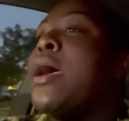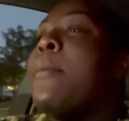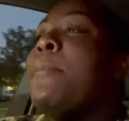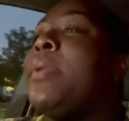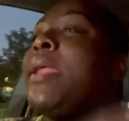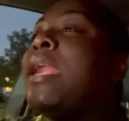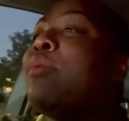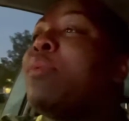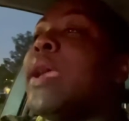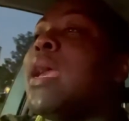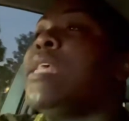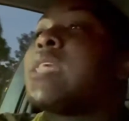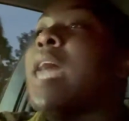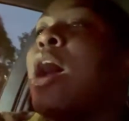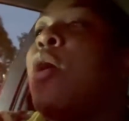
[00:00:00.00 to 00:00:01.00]
But
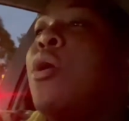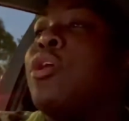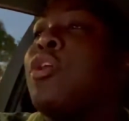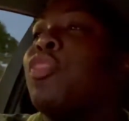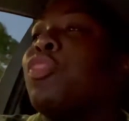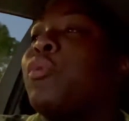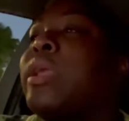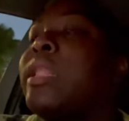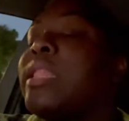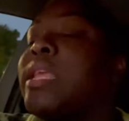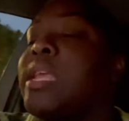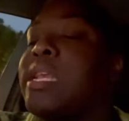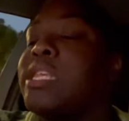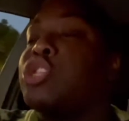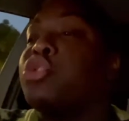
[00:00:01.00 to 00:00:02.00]
anyways, I ordered three
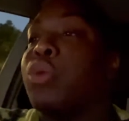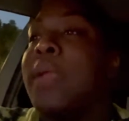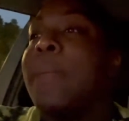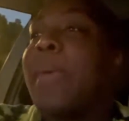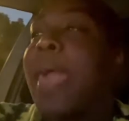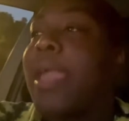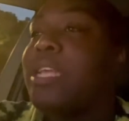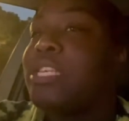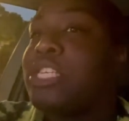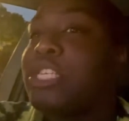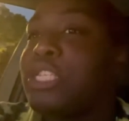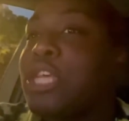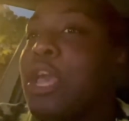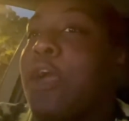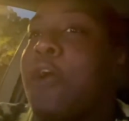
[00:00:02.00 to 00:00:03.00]
things, three packages
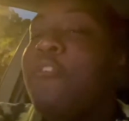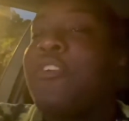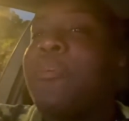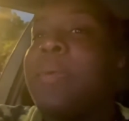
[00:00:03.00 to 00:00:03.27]
from